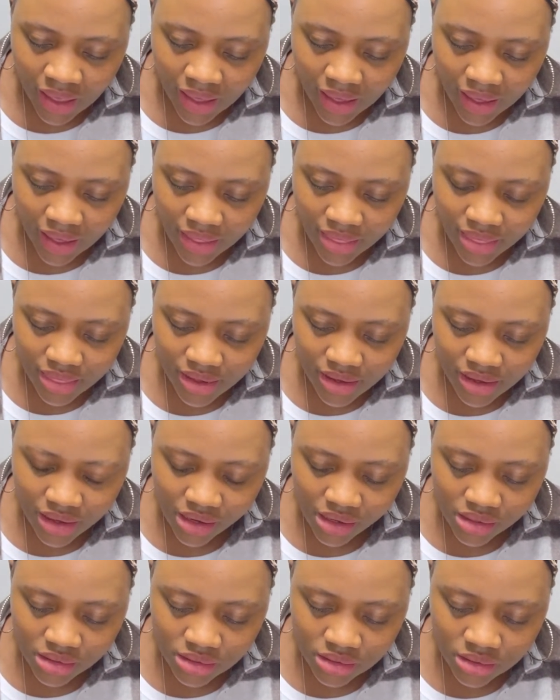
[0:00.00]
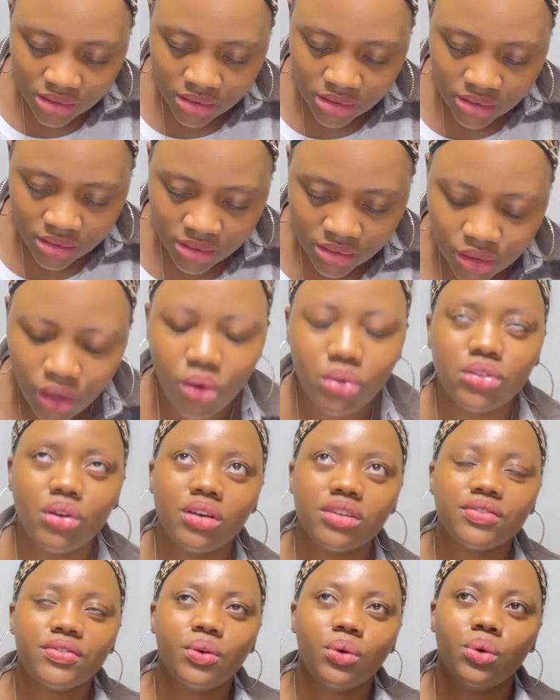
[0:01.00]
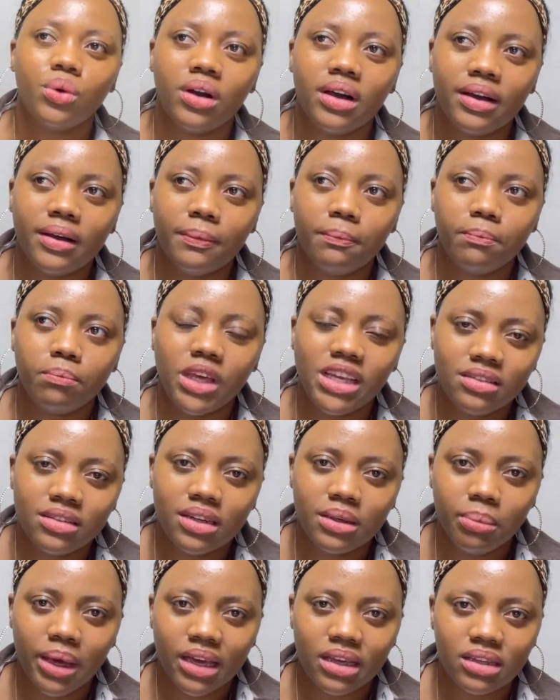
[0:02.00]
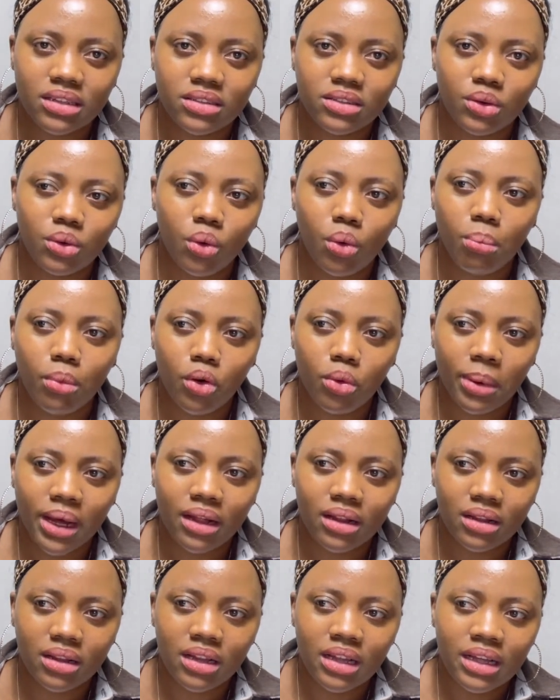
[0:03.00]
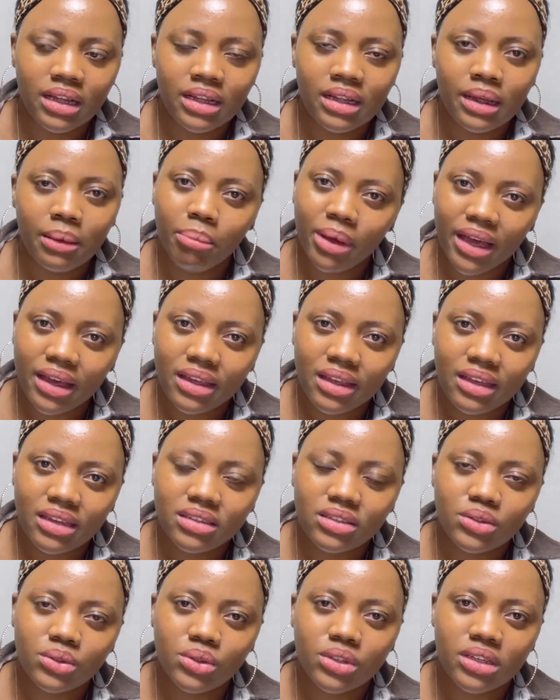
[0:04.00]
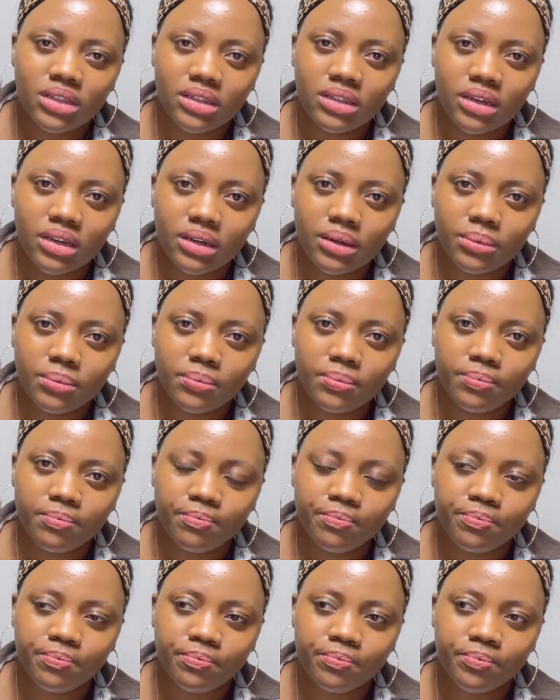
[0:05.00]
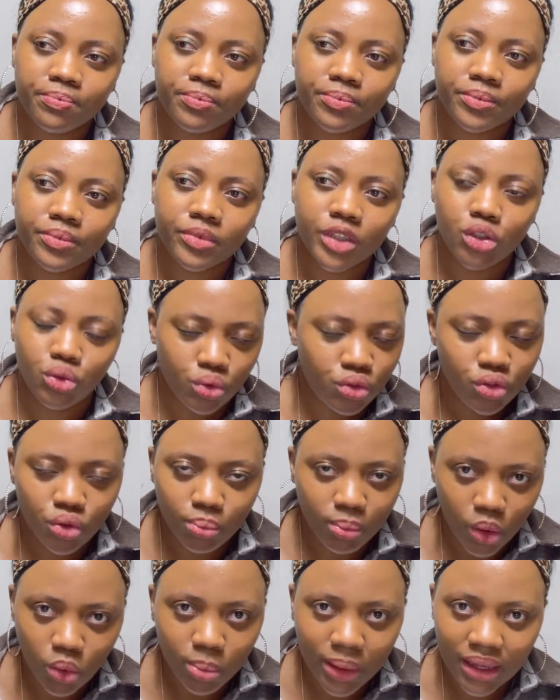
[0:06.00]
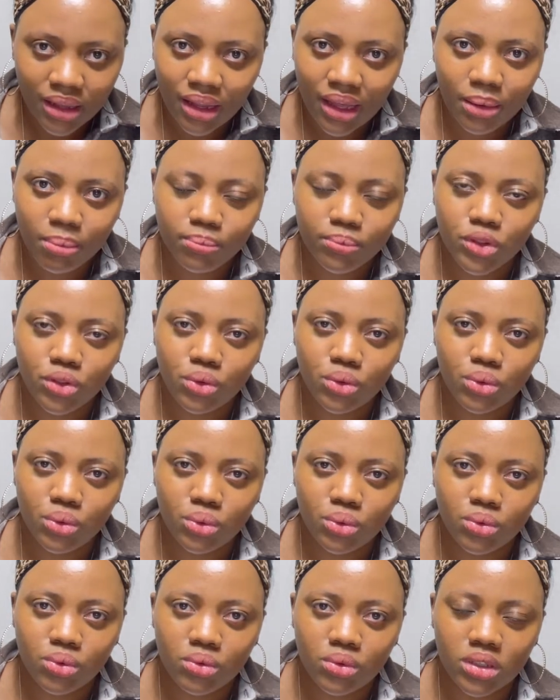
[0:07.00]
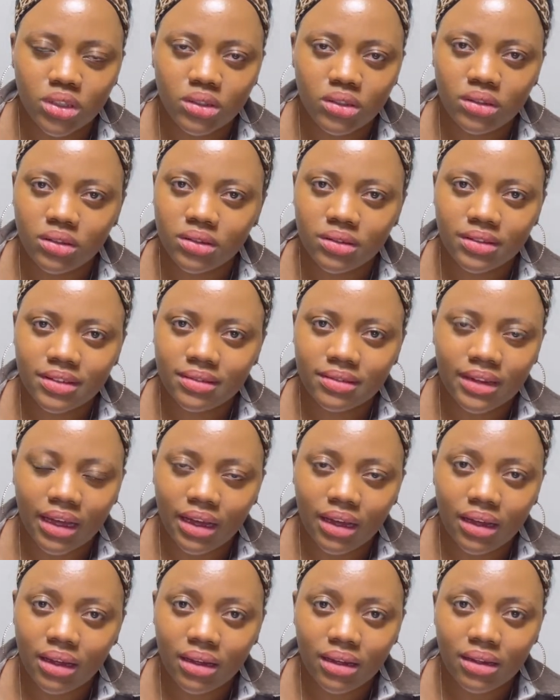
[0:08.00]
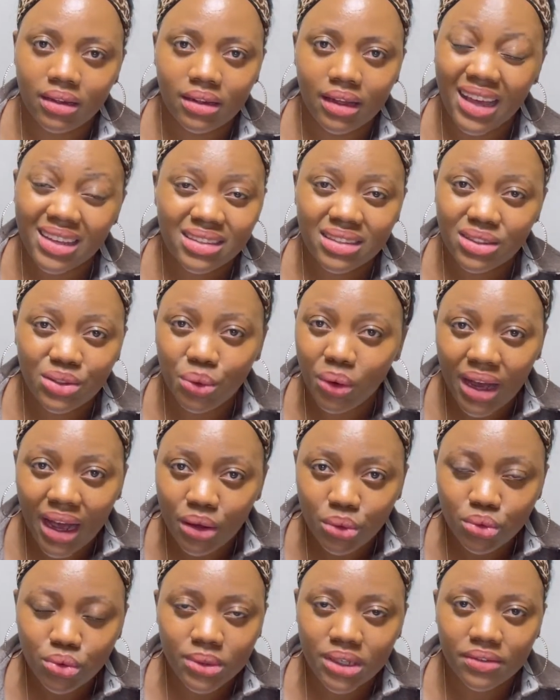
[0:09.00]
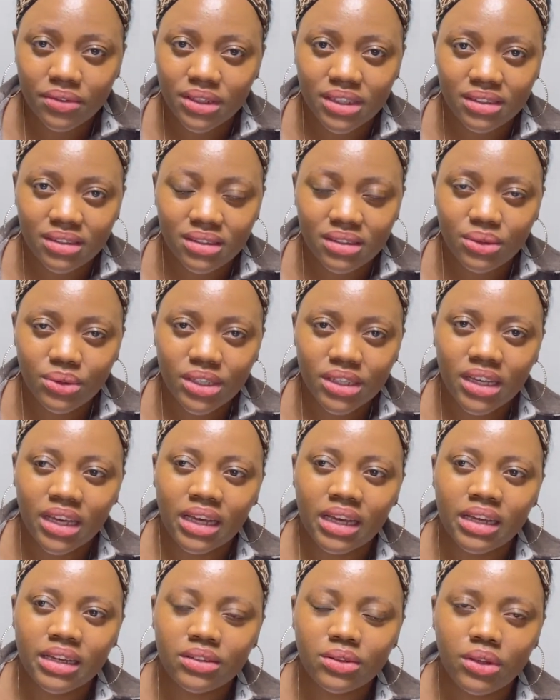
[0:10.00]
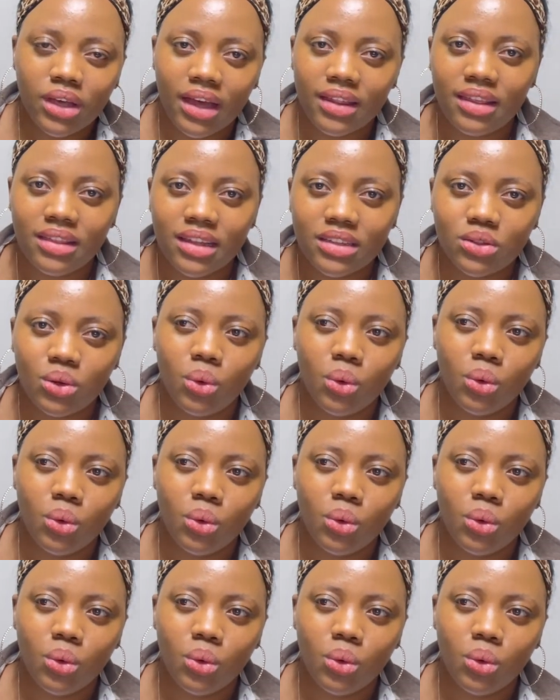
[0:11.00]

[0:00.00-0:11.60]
And then, yeah, also ask for internet banking, or mobile banking, so you can use your mobile app to access your account whenever necessary. So yeah, I think that's